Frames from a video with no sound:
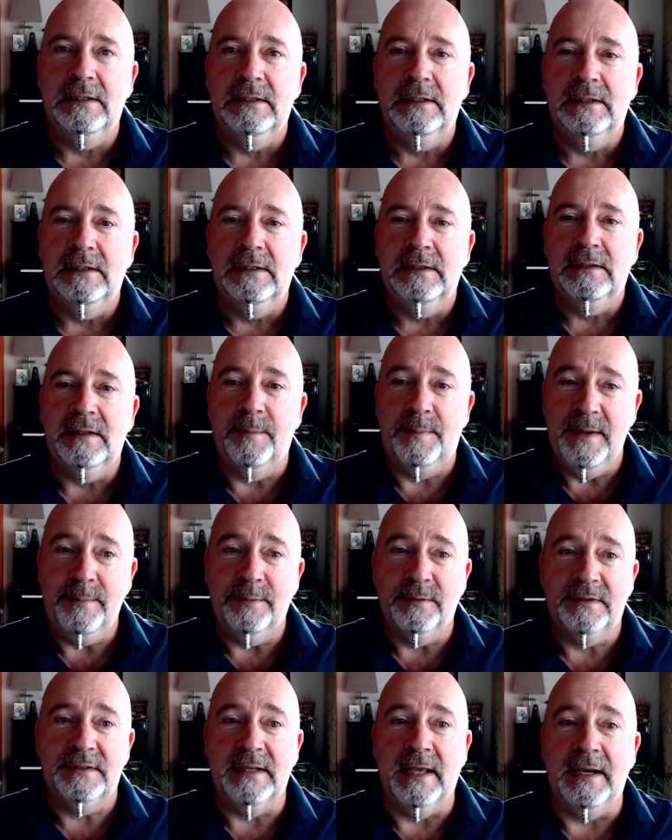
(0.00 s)
The people
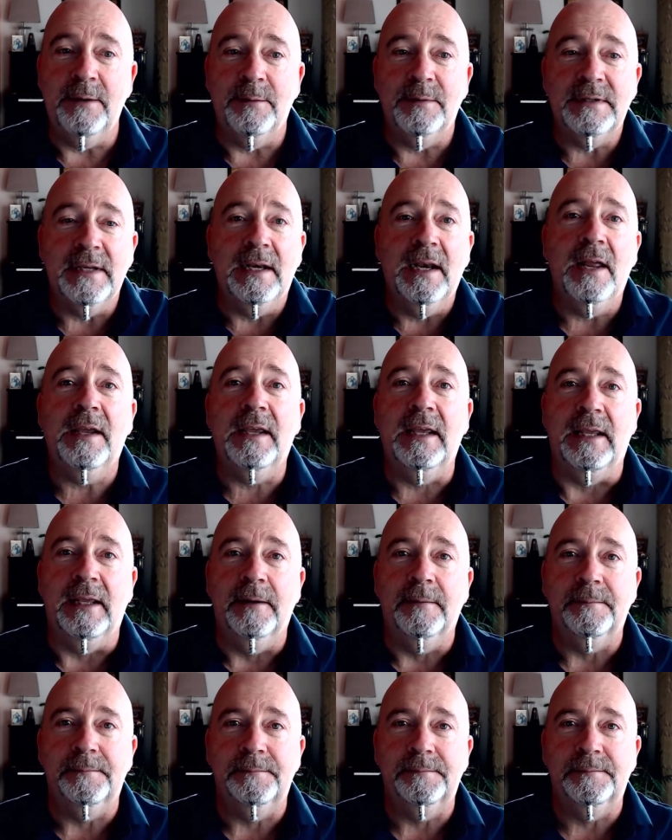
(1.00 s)
said it was unlucky.
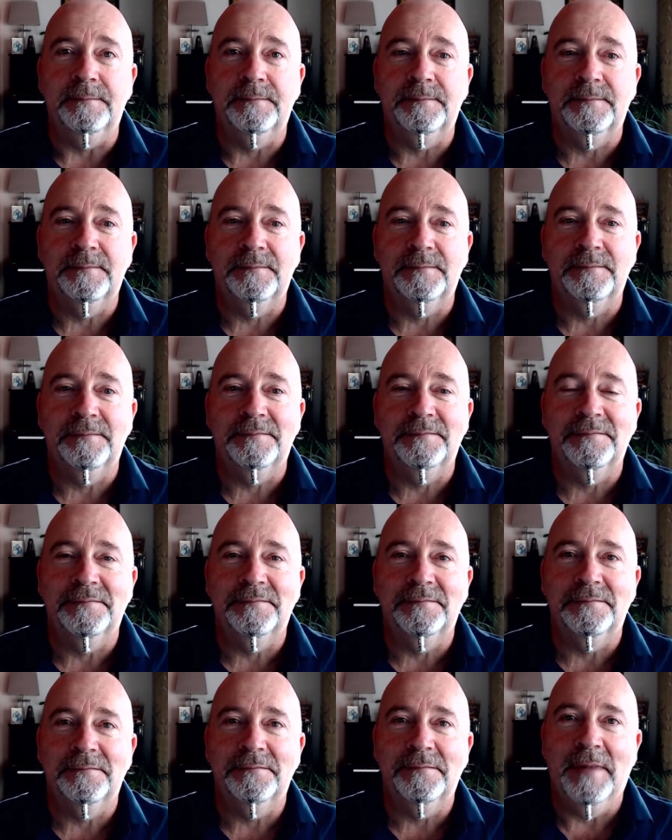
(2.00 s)

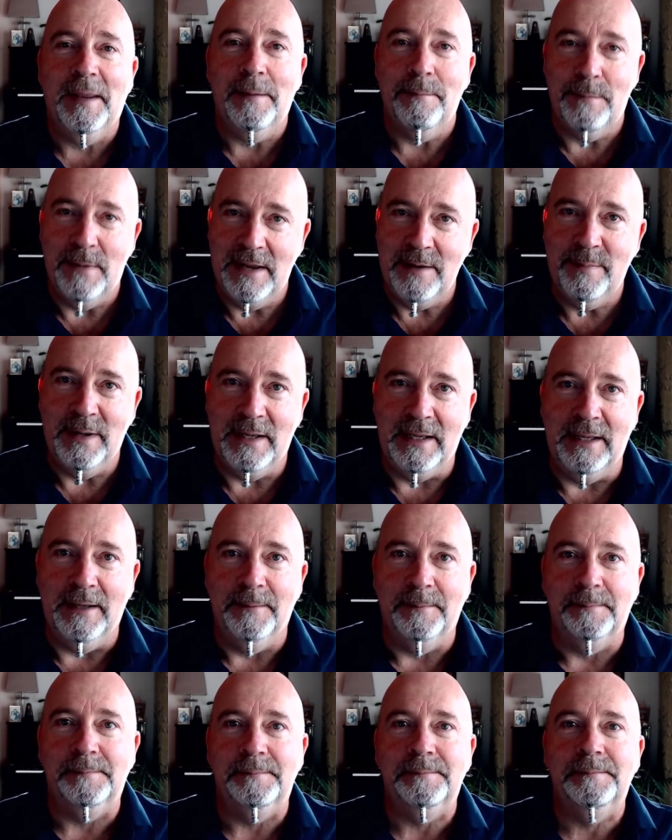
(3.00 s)
"Maybe,"
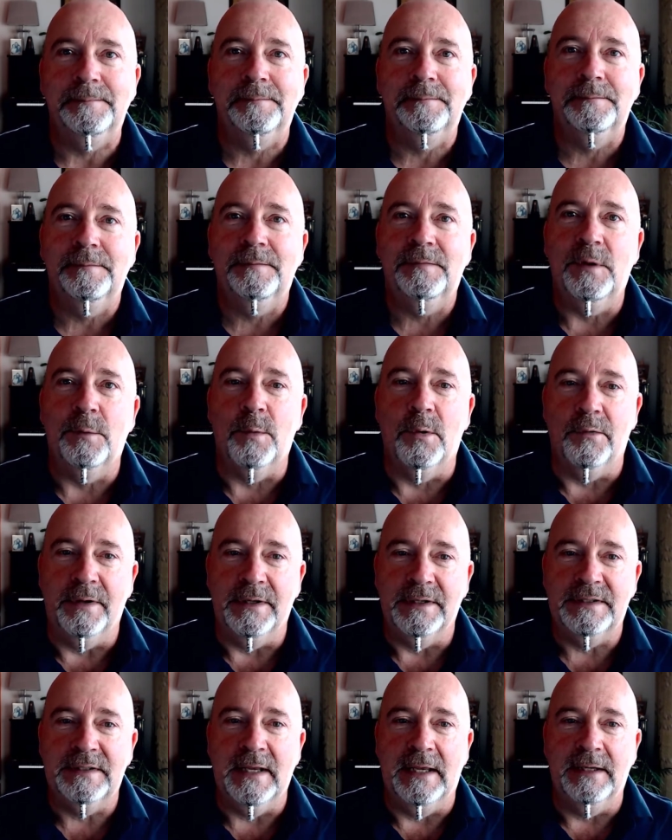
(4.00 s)
the warrior
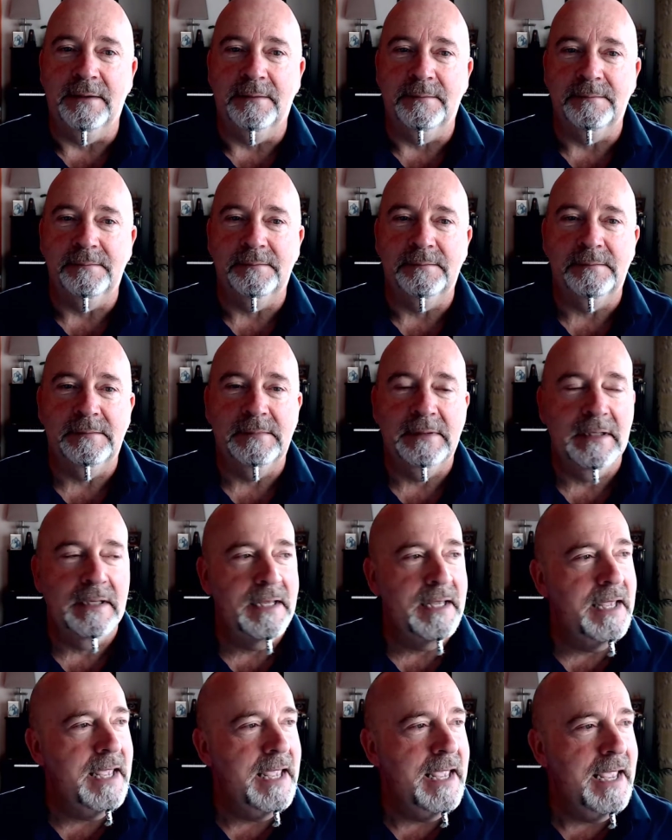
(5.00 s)
said.
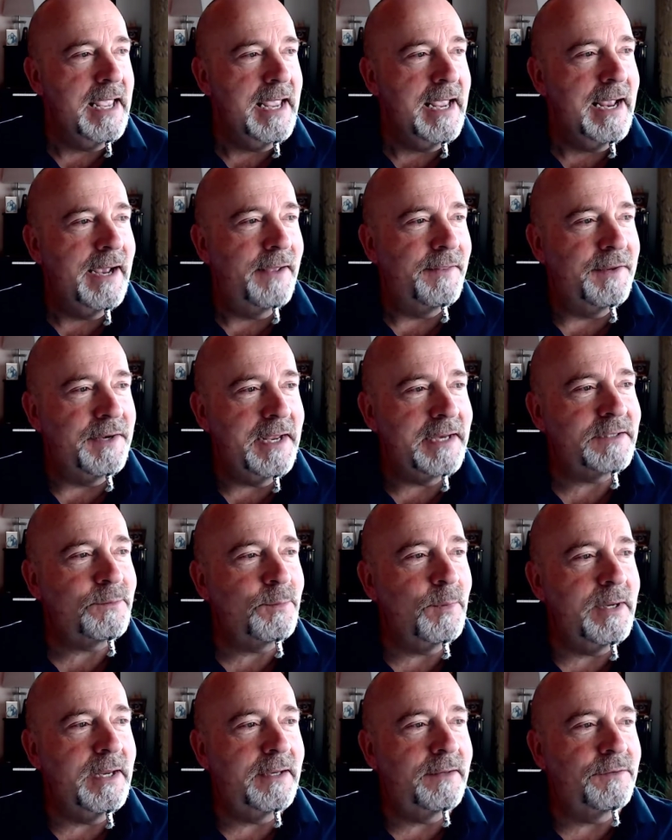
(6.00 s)
And the next
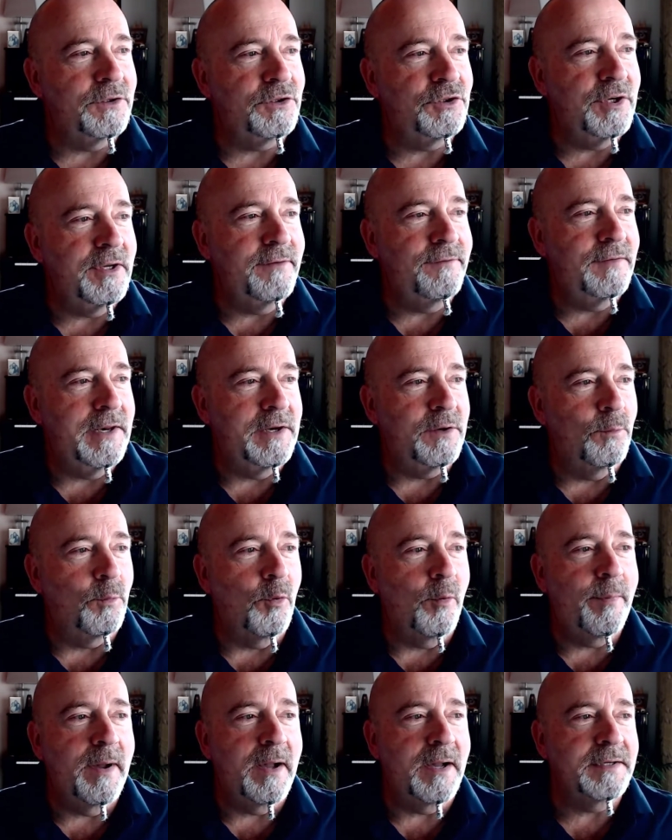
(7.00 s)
week, the chief led a war
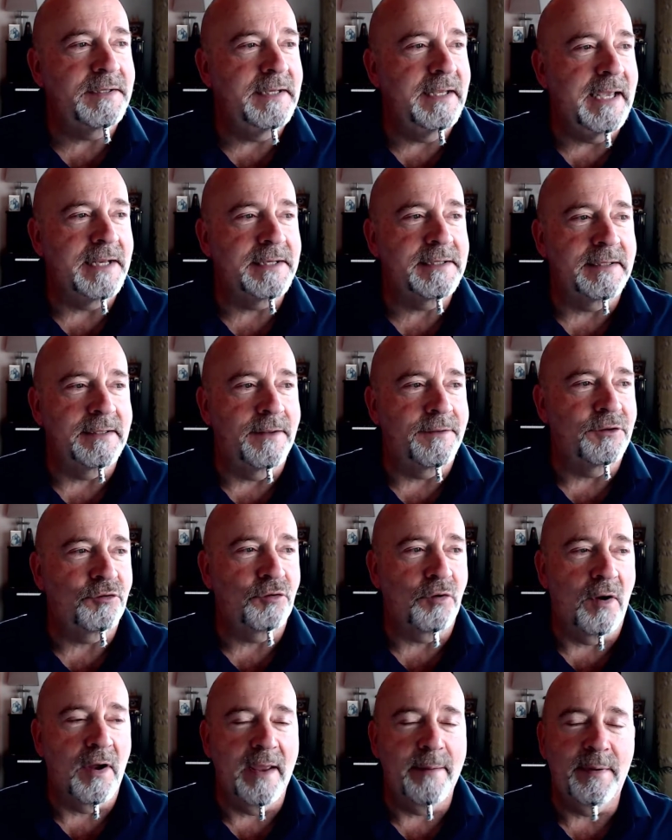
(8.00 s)
party against another
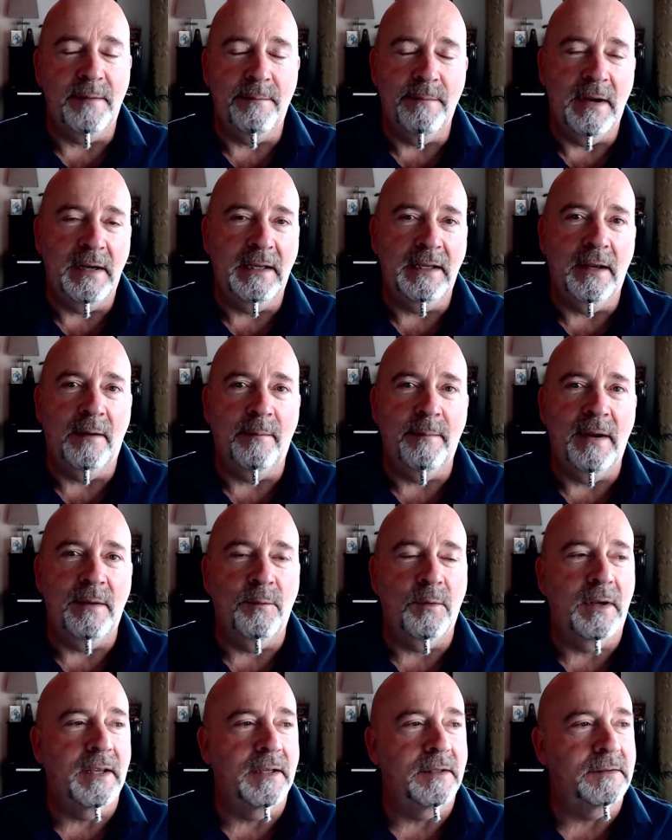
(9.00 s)
tribe and many young men were
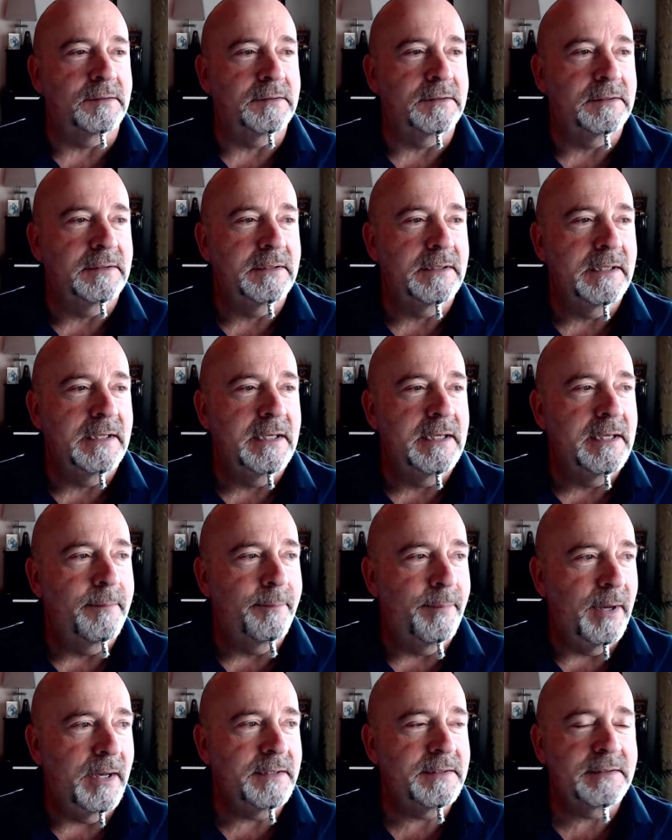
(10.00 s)
killed.
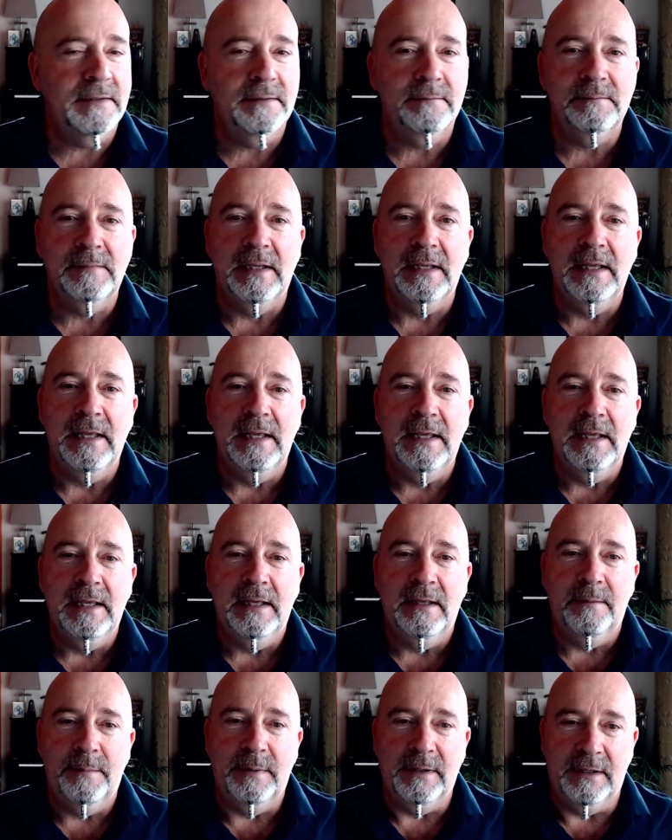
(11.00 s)
But,
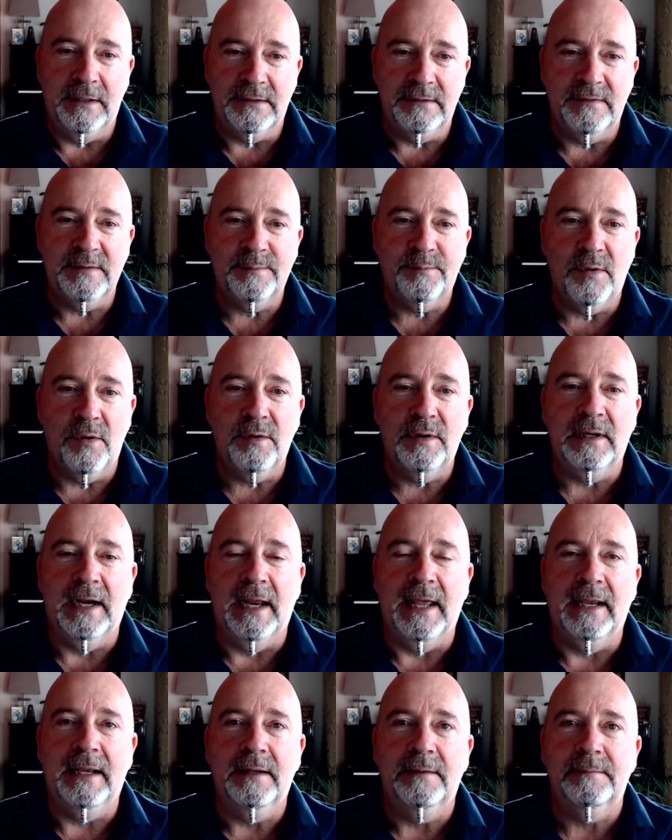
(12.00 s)
because of his broken
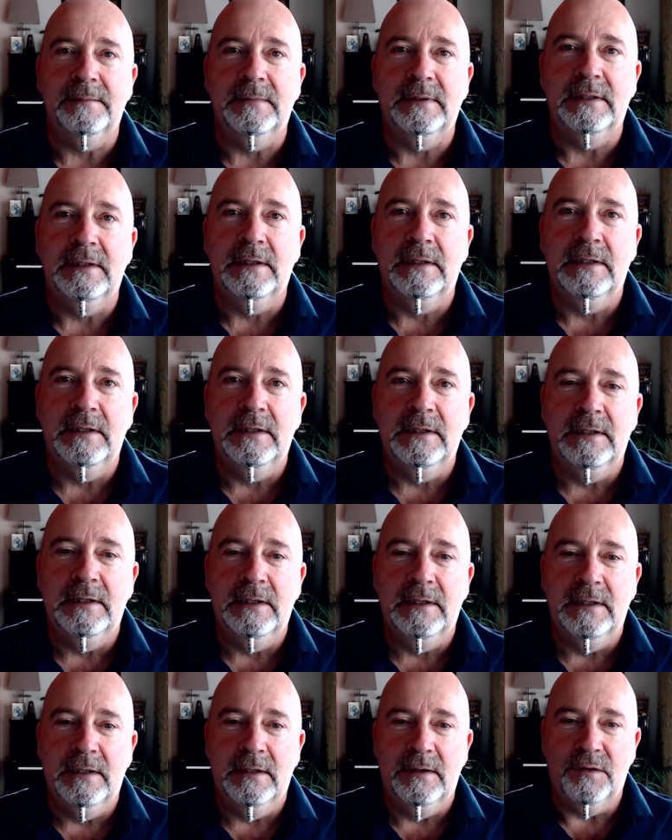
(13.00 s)
leg,
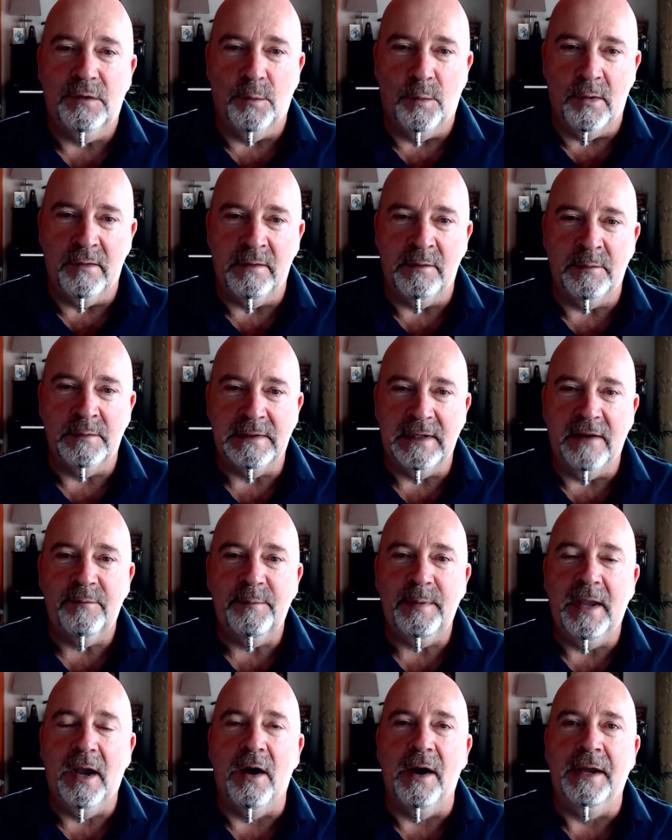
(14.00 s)
the warrior was left
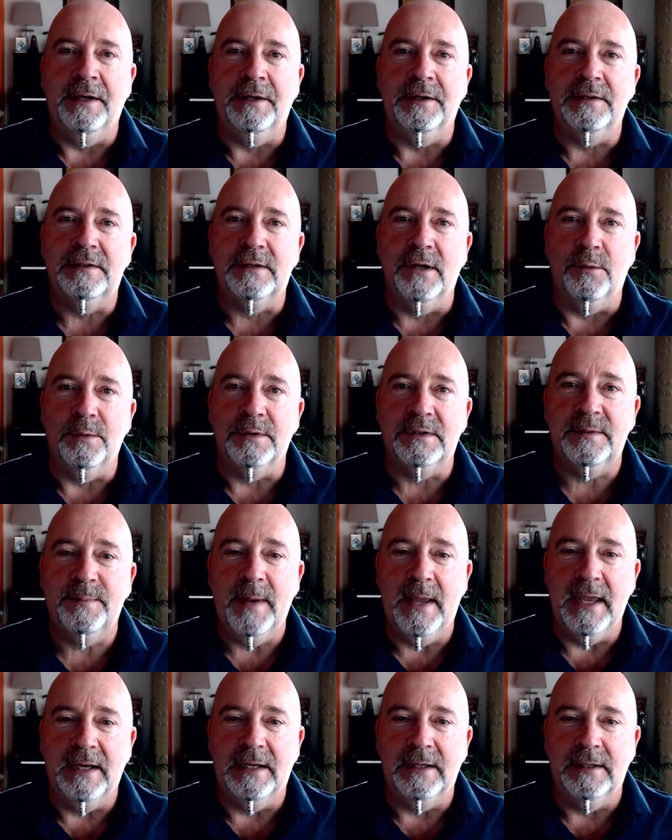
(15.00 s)
behind and so was spared.